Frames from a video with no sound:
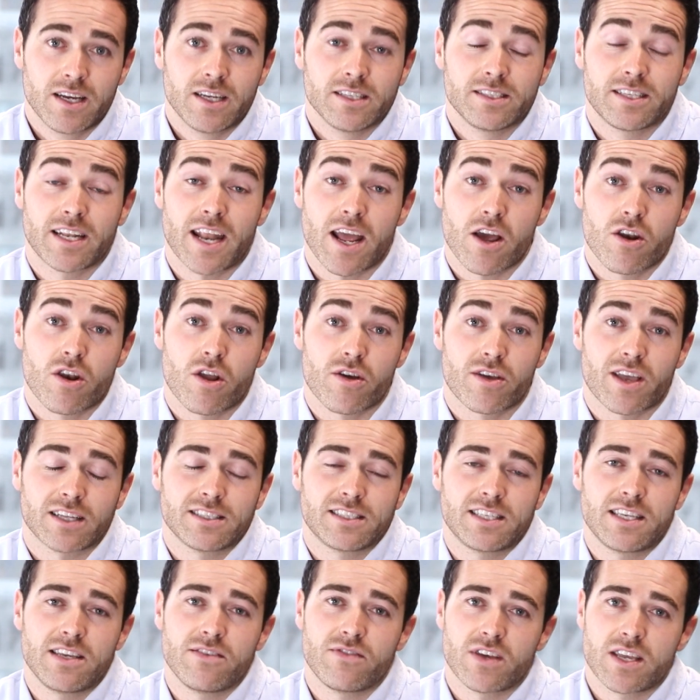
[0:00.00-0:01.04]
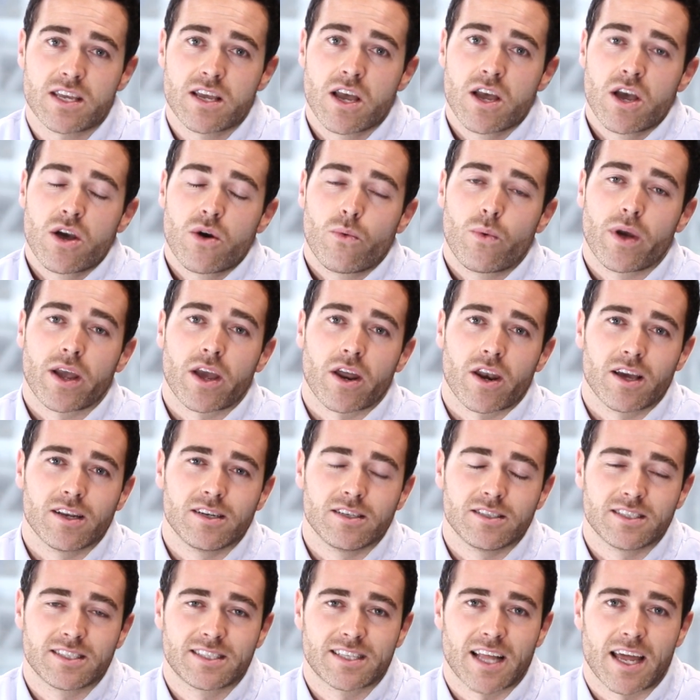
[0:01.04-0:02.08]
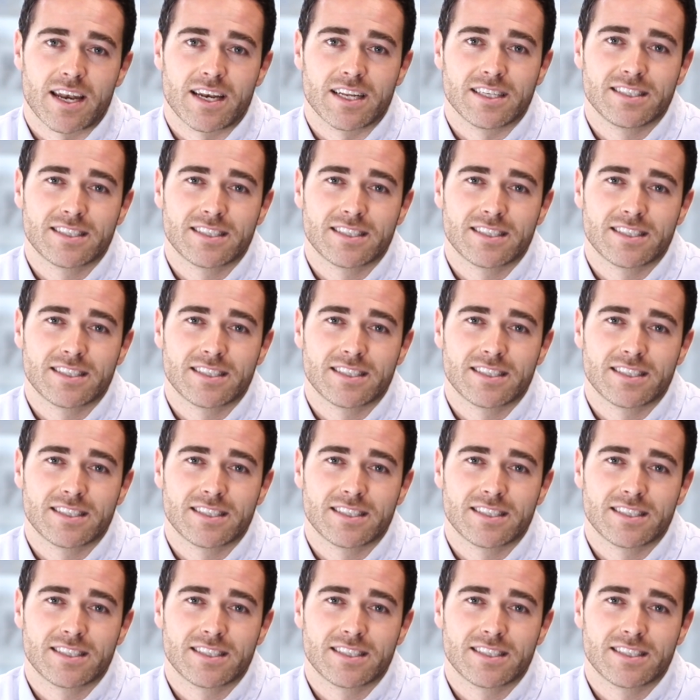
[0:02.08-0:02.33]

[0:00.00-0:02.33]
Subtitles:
Today on Lokad TV, we're going to understand